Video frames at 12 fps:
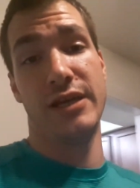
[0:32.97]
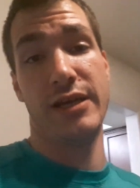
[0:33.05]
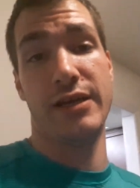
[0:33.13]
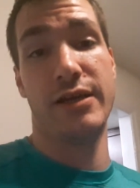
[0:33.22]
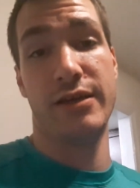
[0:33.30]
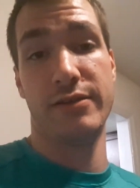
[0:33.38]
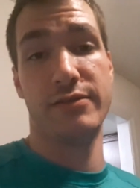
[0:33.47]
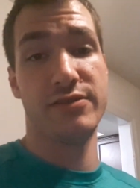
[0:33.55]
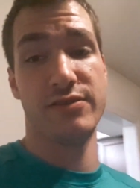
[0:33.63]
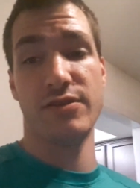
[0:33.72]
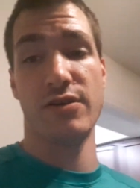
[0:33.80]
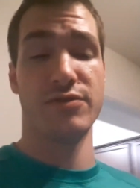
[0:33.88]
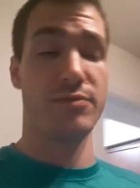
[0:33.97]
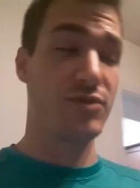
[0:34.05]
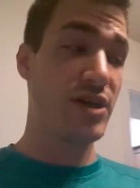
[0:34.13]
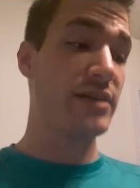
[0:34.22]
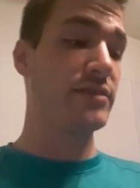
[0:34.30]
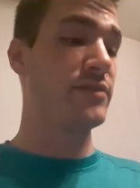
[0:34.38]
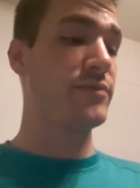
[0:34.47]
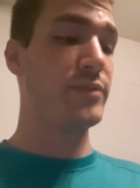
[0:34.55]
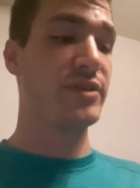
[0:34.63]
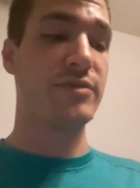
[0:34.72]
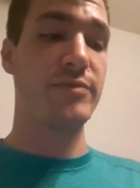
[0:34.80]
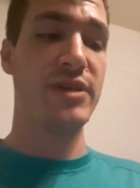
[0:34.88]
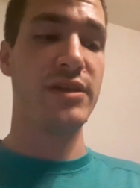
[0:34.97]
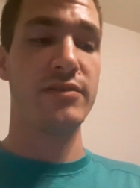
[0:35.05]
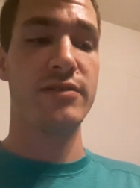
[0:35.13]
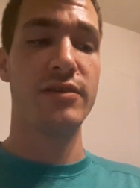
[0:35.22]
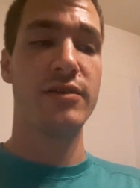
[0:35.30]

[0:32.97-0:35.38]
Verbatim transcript: and this is all subjective, but to me,